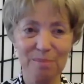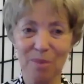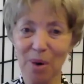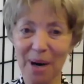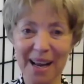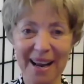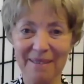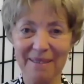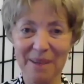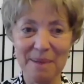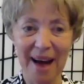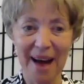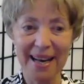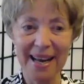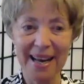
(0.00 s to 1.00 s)
good morning,
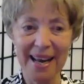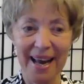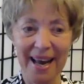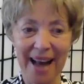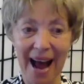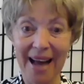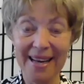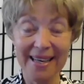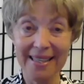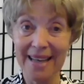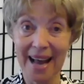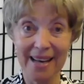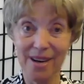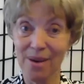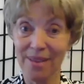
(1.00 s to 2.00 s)
everybody. And I did
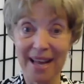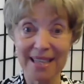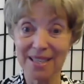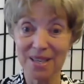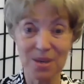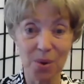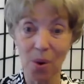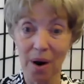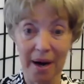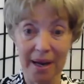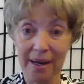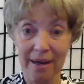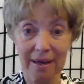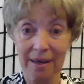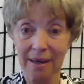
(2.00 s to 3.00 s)
not know that
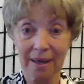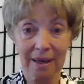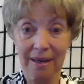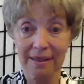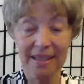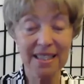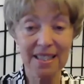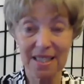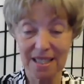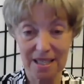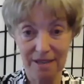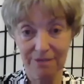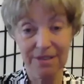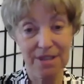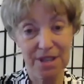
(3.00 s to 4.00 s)
story. This
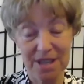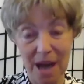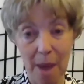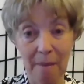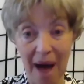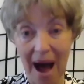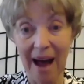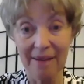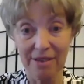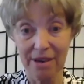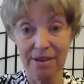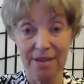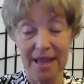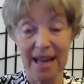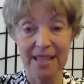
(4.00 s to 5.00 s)
is the first time I've
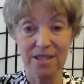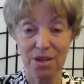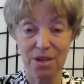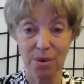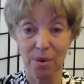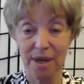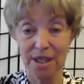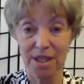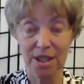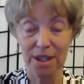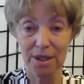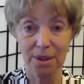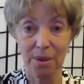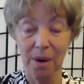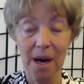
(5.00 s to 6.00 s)
heard that story,
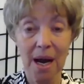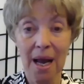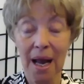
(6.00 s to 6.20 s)
too.